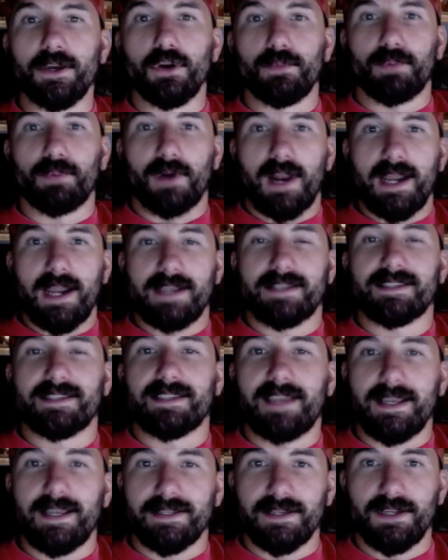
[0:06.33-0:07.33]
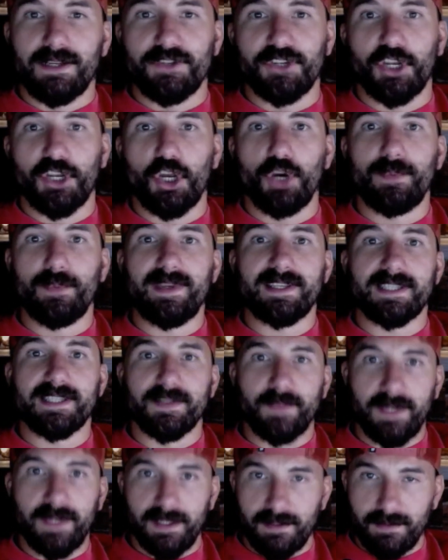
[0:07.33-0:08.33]
Price takes on Jacobe
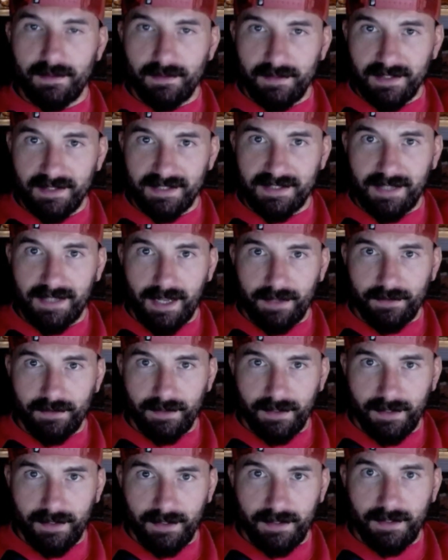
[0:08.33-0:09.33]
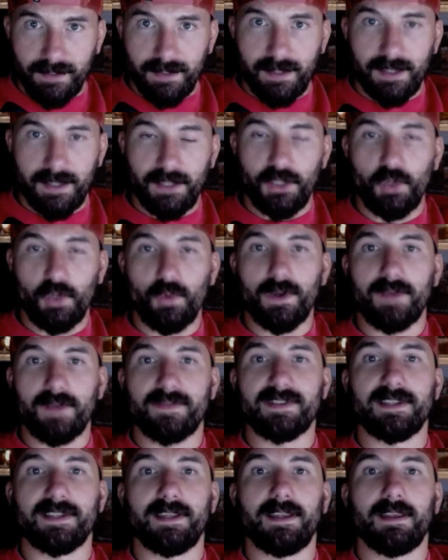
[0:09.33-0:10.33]
Smith this Saturday at
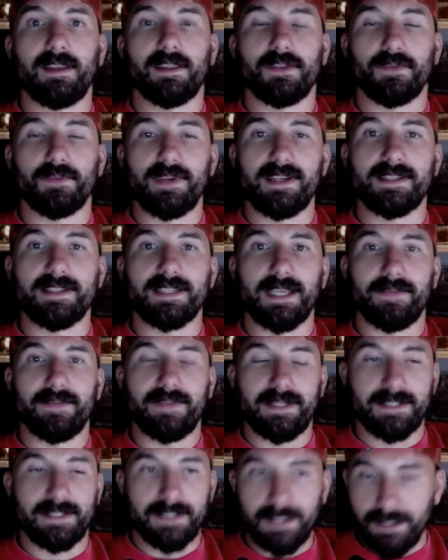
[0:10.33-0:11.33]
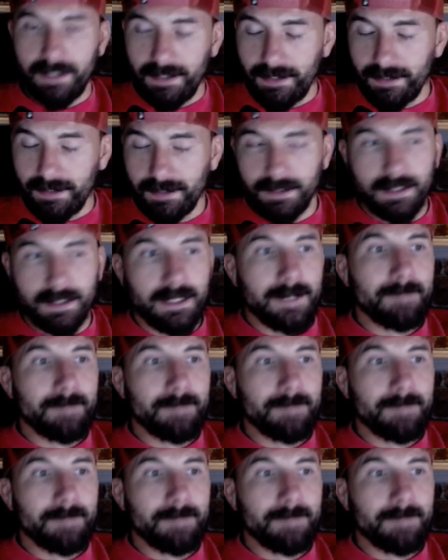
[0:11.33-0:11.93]
UFC 317.